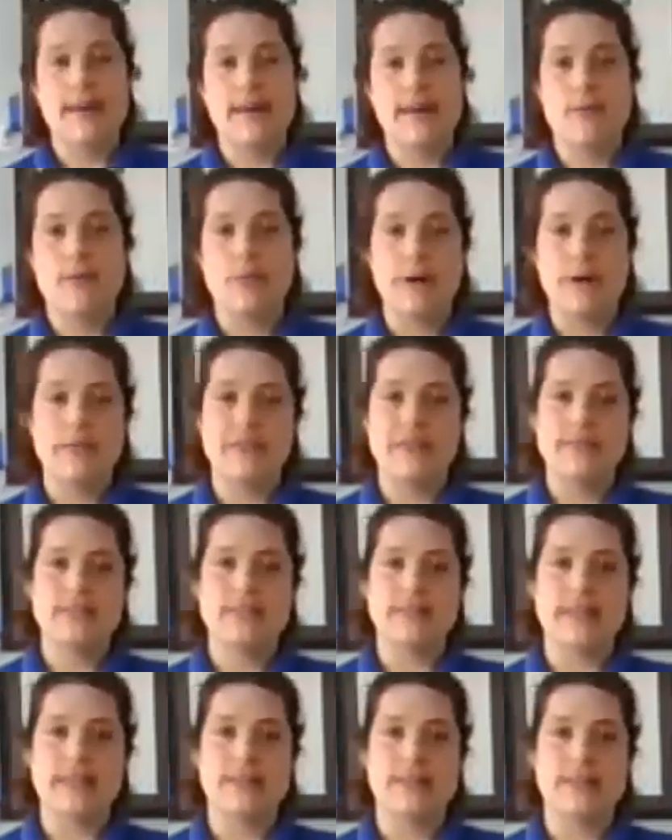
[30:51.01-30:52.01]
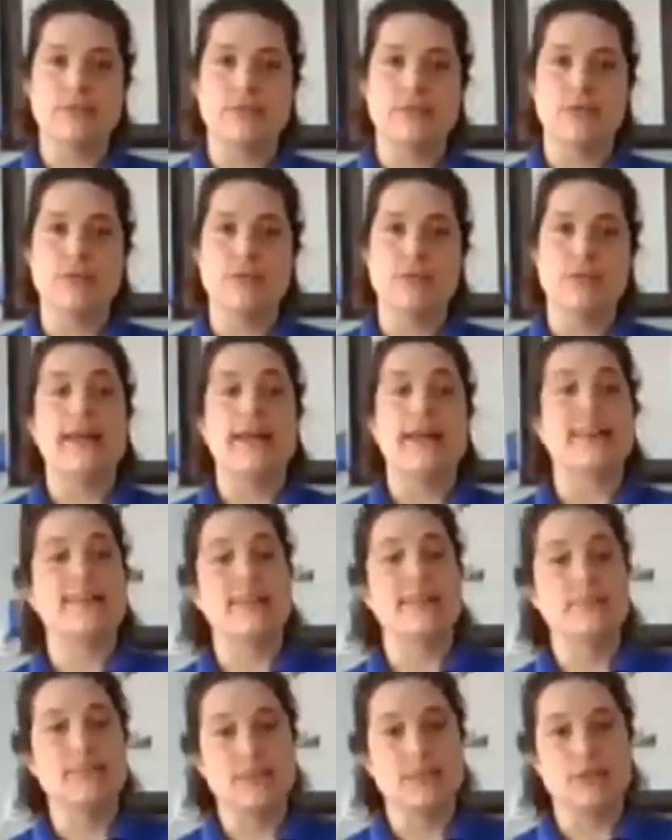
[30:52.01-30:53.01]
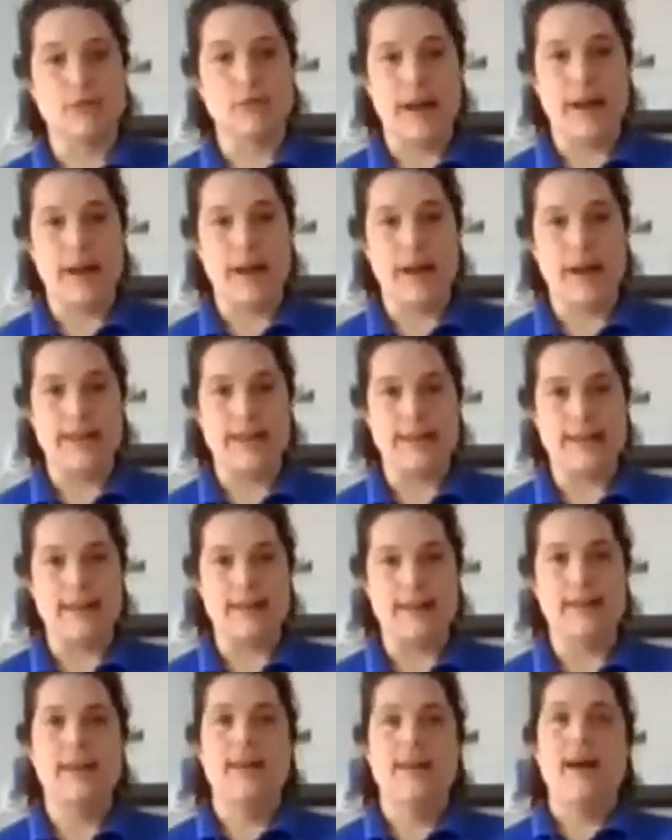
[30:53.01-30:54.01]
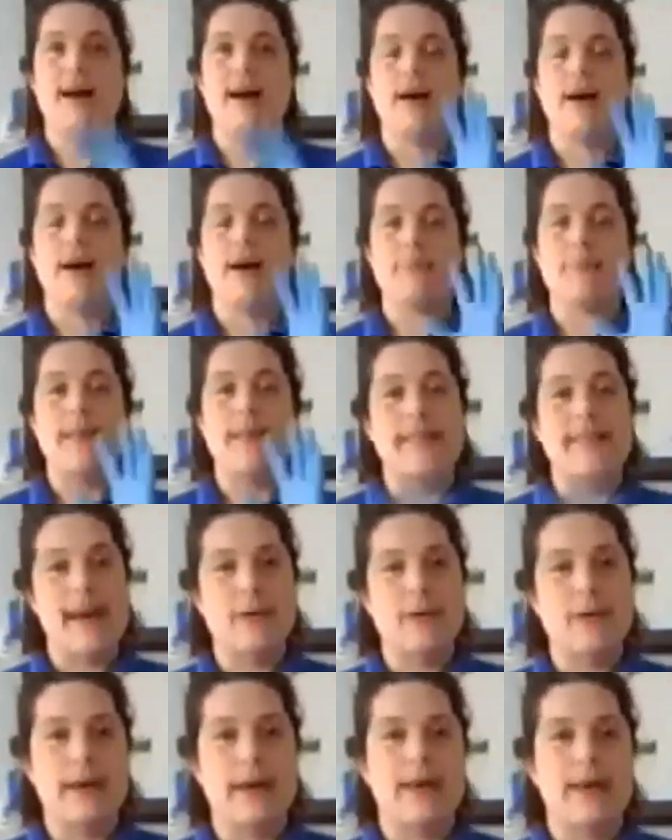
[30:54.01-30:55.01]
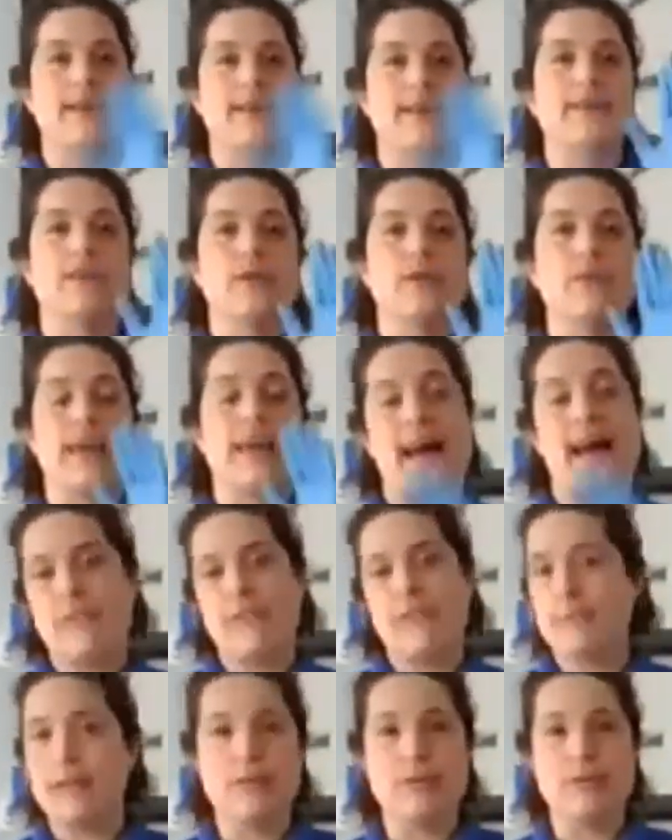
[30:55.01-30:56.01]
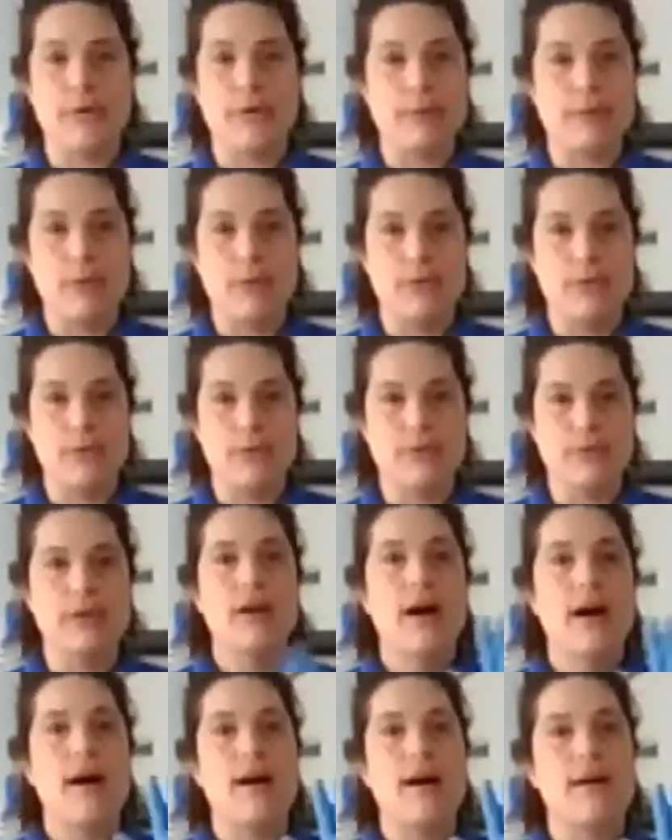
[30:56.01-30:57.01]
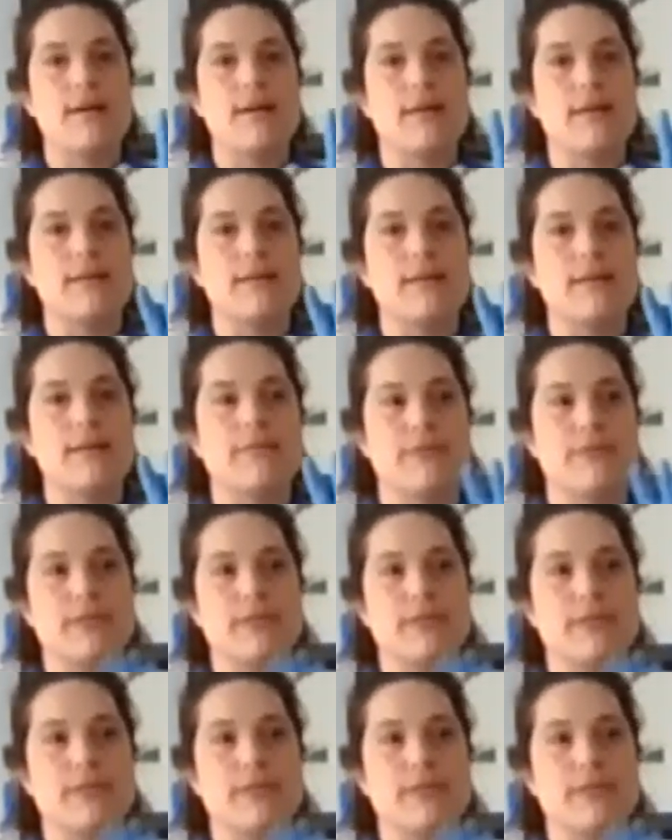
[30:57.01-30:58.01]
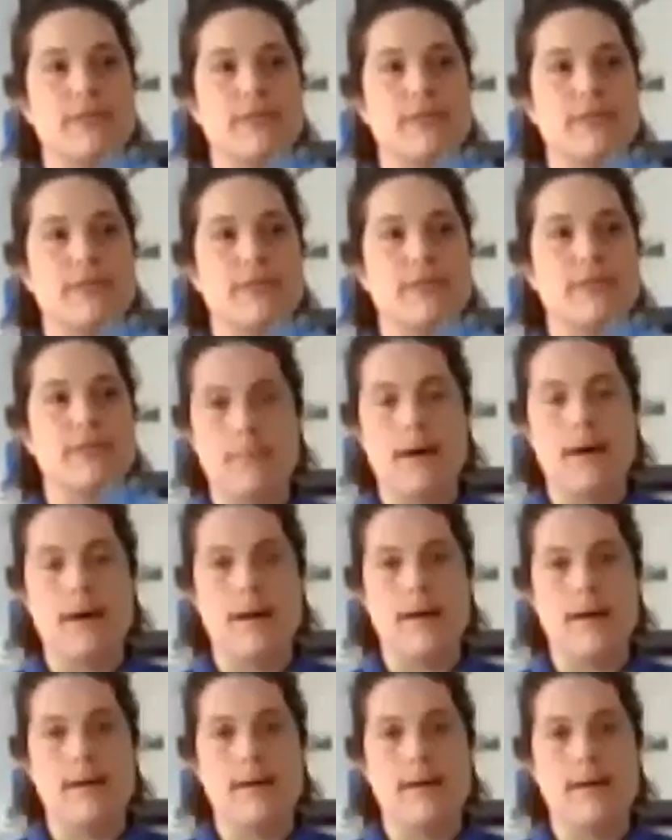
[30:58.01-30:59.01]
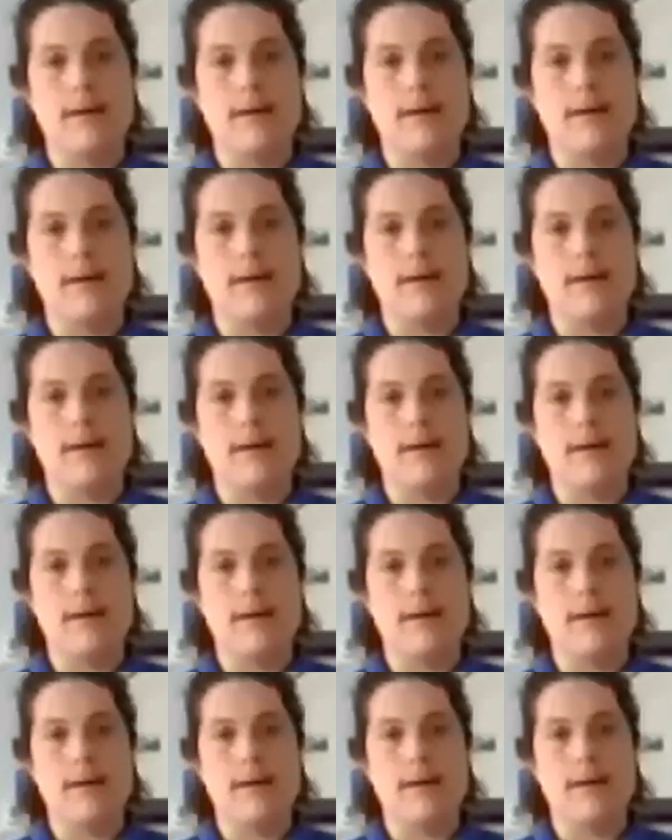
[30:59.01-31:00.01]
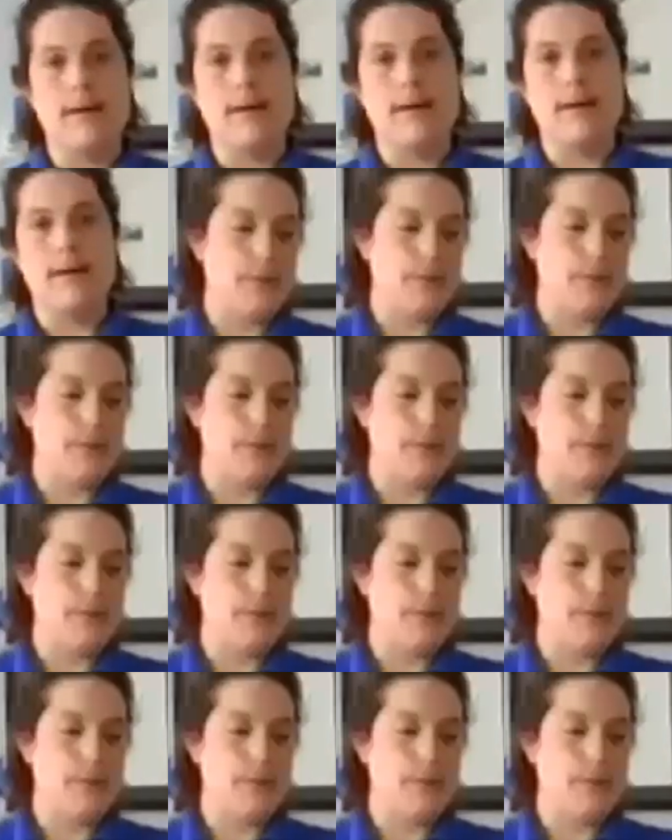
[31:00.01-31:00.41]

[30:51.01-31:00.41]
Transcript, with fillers: well-ventilated room and get them to dry again. Um, and that way, you know, they haven't been growing mold uh, for the entire time uh, in between. So